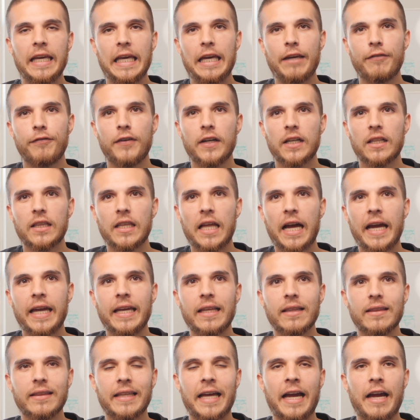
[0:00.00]
if a
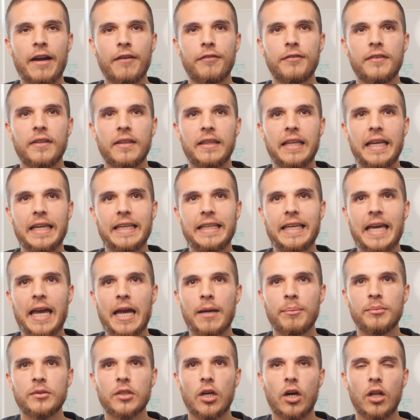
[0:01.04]
client left, they
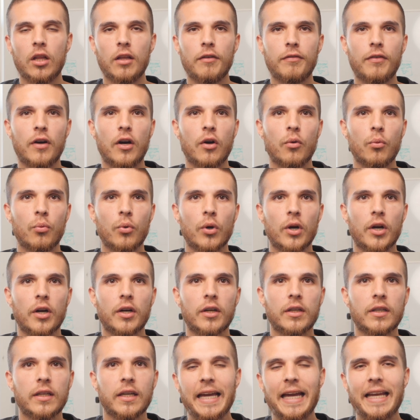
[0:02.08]
kept all of our
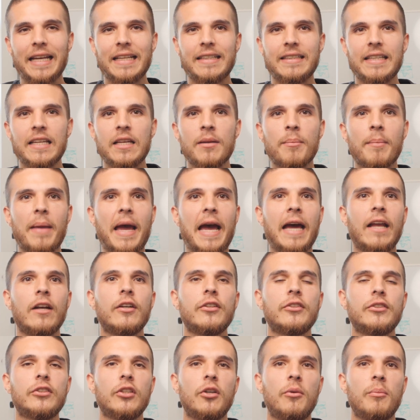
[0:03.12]
work, and it didn't matter
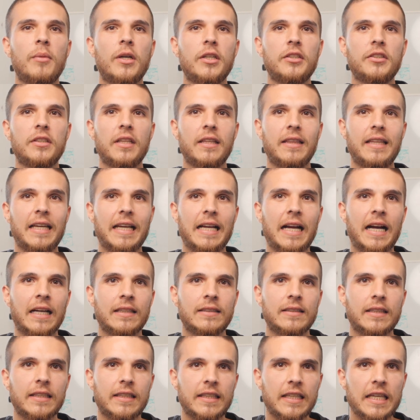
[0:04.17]
so much that they got
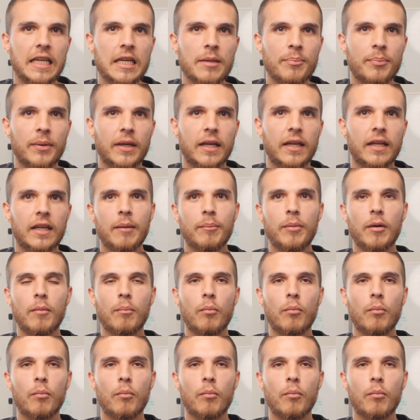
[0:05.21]
to keep it, but